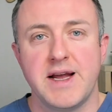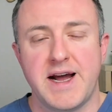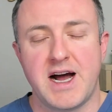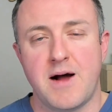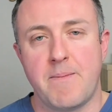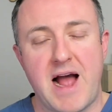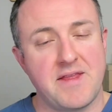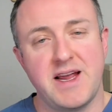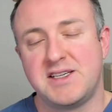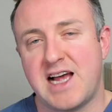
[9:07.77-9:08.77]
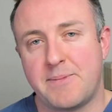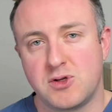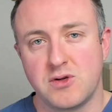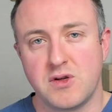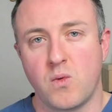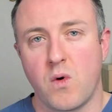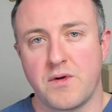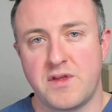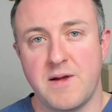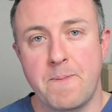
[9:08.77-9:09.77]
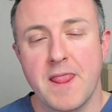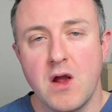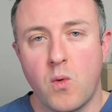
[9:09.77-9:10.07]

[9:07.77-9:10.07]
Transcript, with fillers: Um, I think it's absolutely worth it.